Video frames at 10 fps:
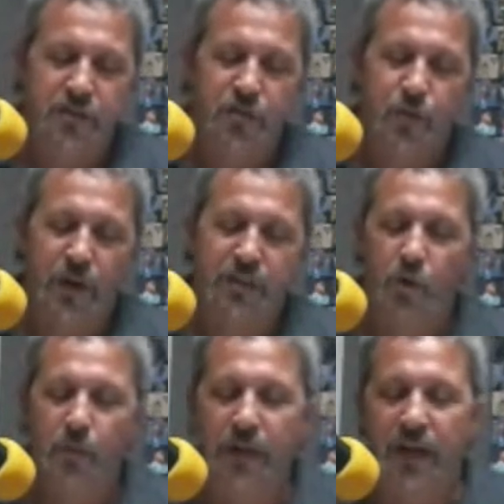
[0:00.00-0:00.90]

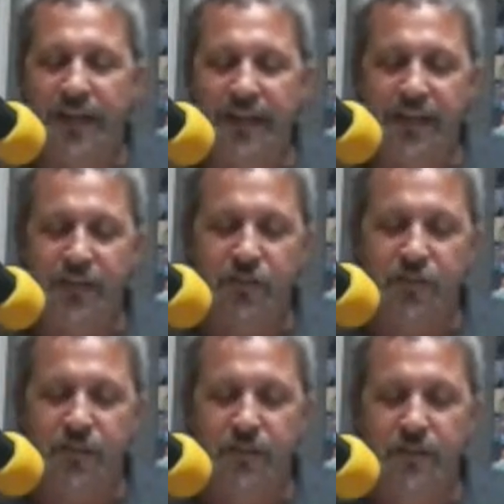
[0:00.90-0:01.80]
swings open on a
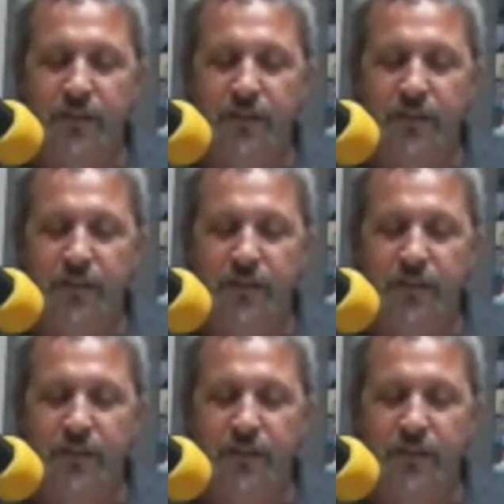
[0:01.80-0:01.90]
hinge